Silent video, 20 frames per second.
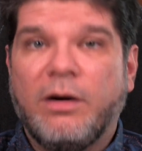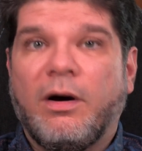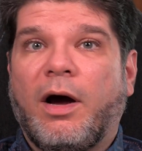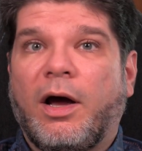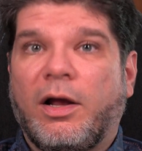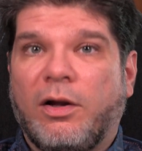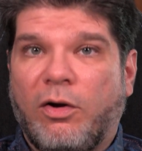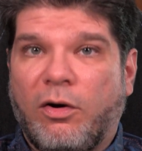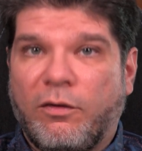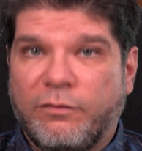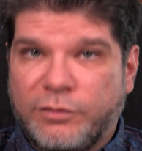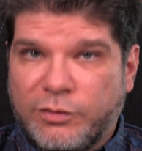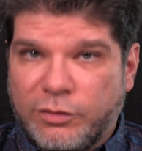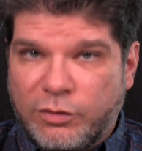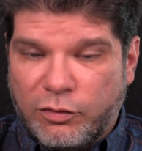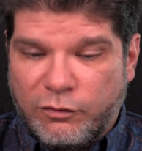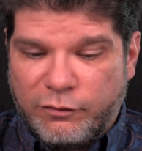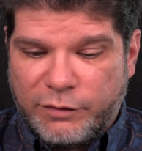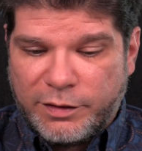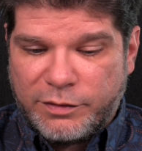I loved
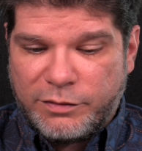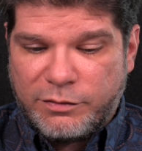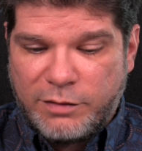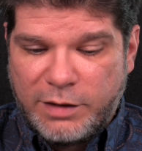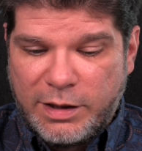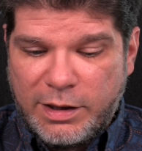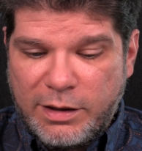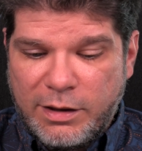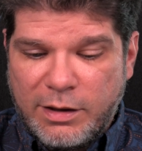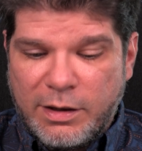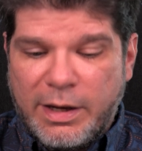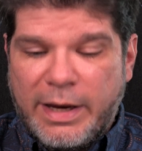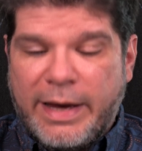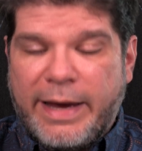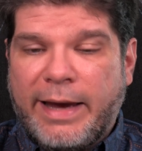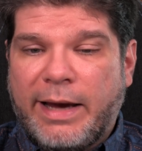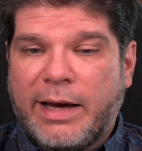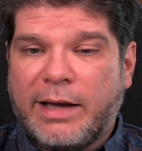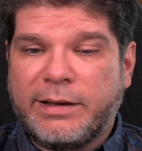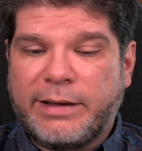Nova 3
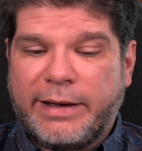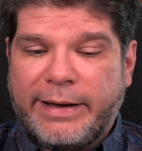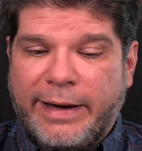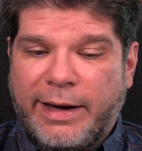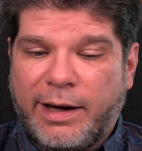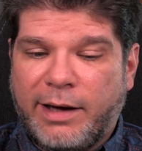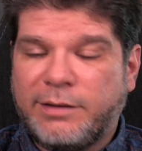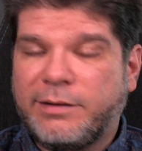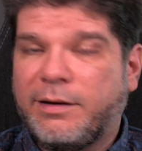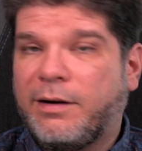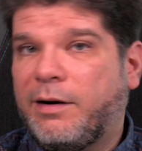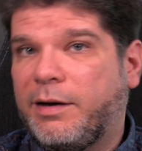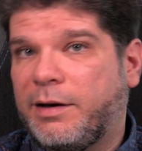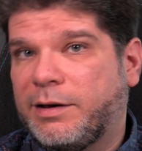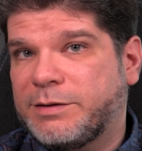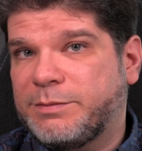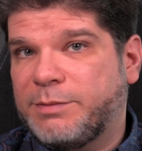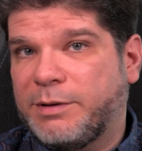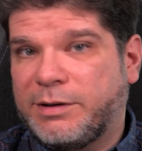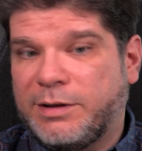and I had high
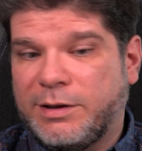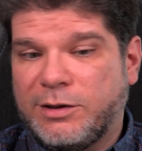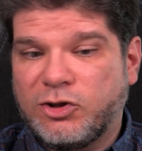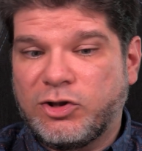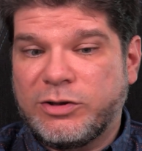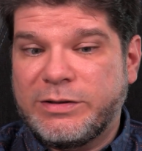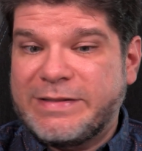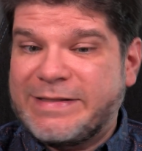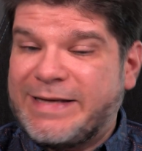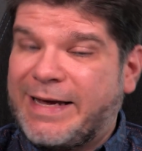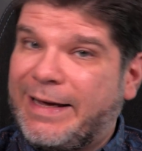expectations